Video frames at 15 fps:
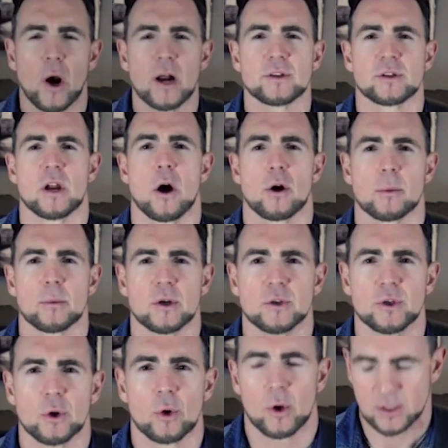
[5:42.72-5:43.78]
right, so now what I'm going to
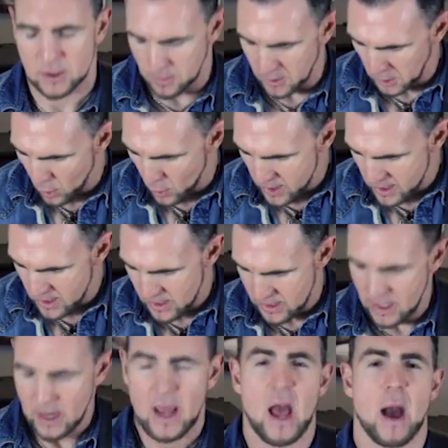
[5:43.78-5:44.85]
do is I'm going to go ahead
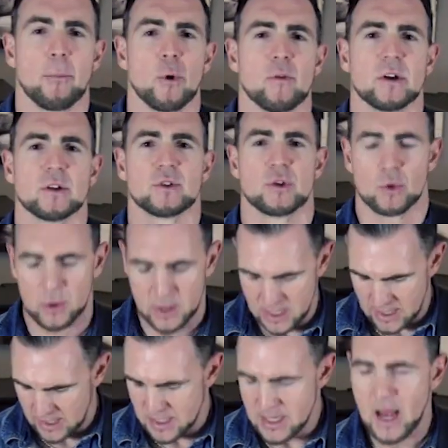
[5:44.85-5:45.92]
and move it to
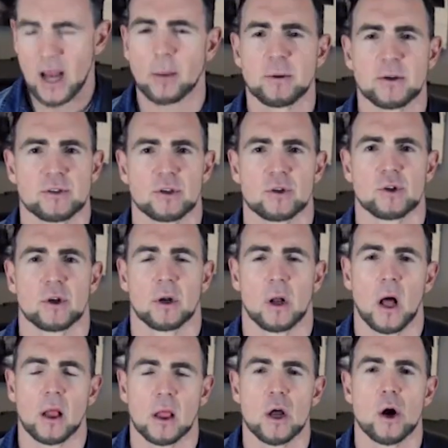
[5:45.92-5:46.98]
the neck position
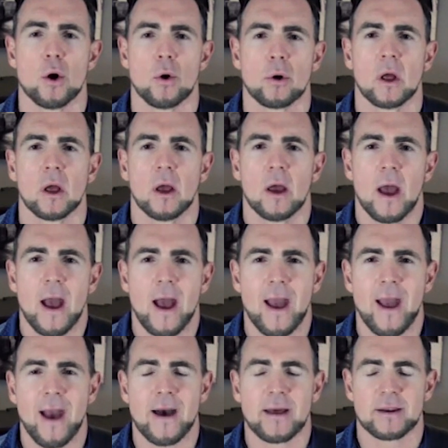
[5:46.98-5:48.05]
alone.
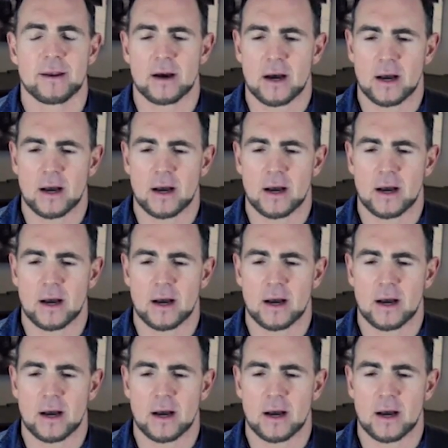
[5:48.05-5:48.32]
And